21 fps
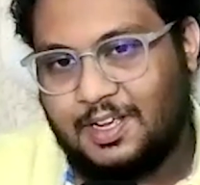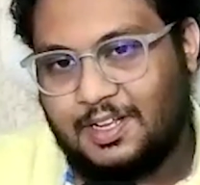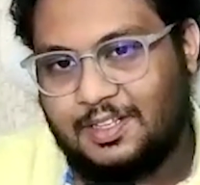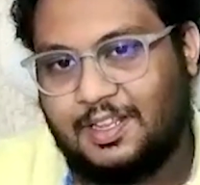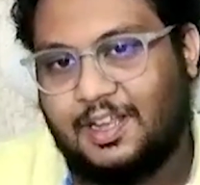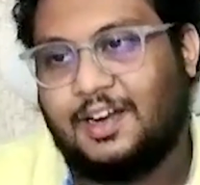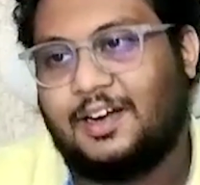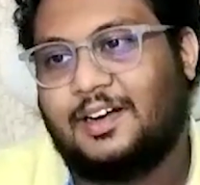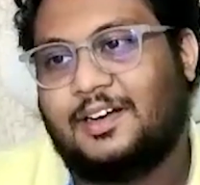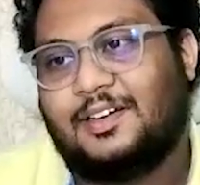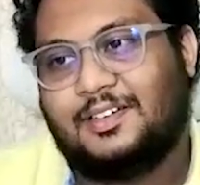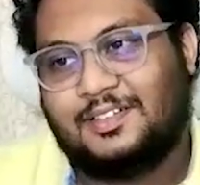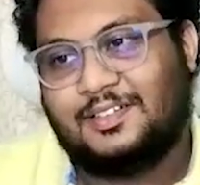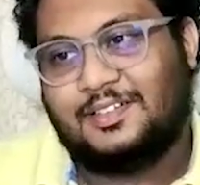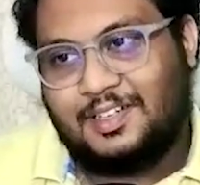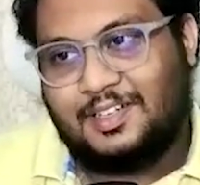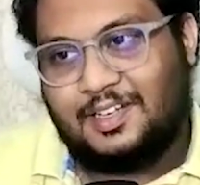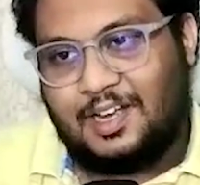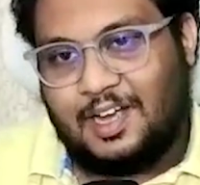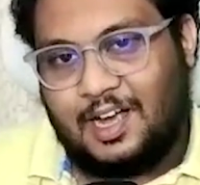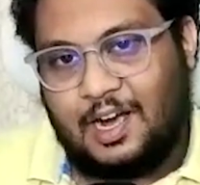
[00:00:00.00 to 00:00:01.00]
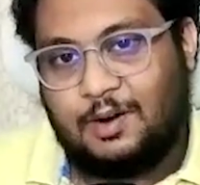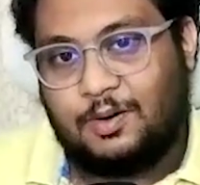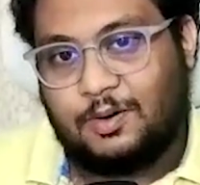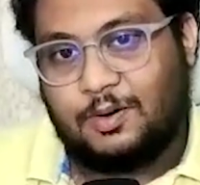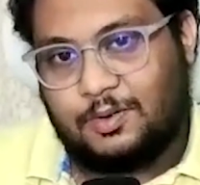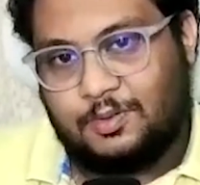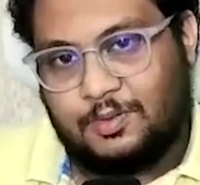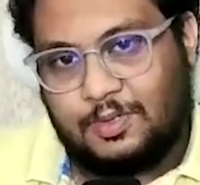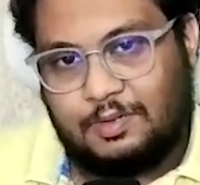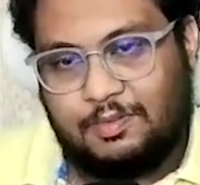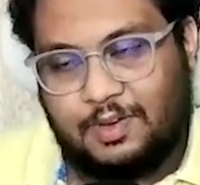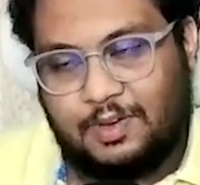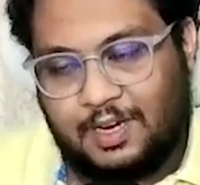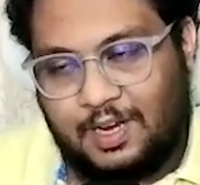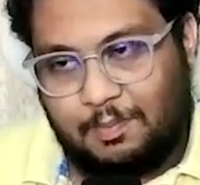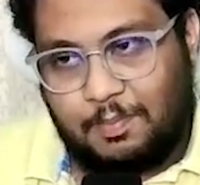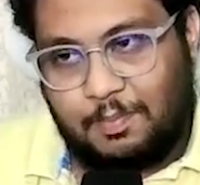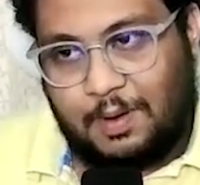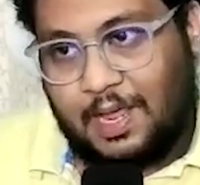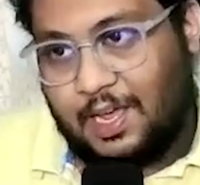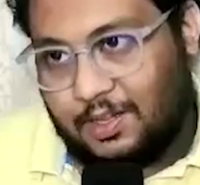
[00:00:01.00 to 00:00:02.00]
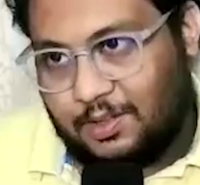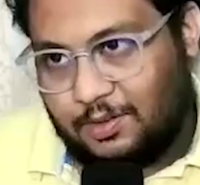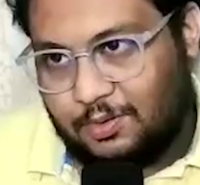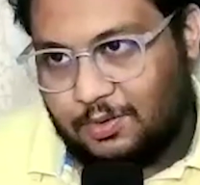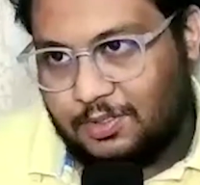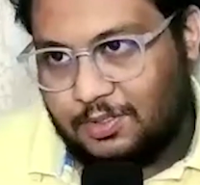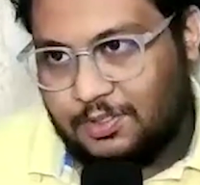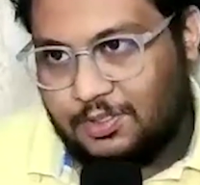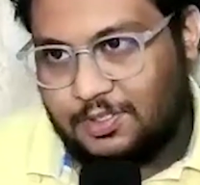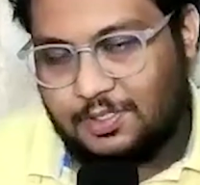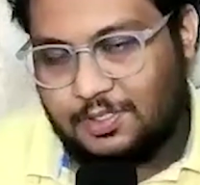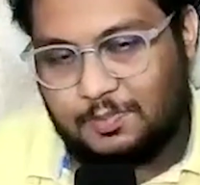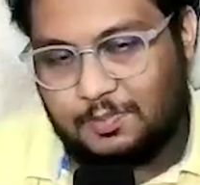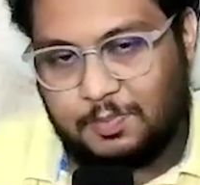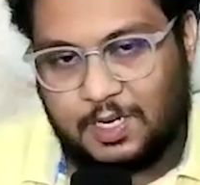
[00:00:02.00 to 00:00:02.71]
that how to even apply those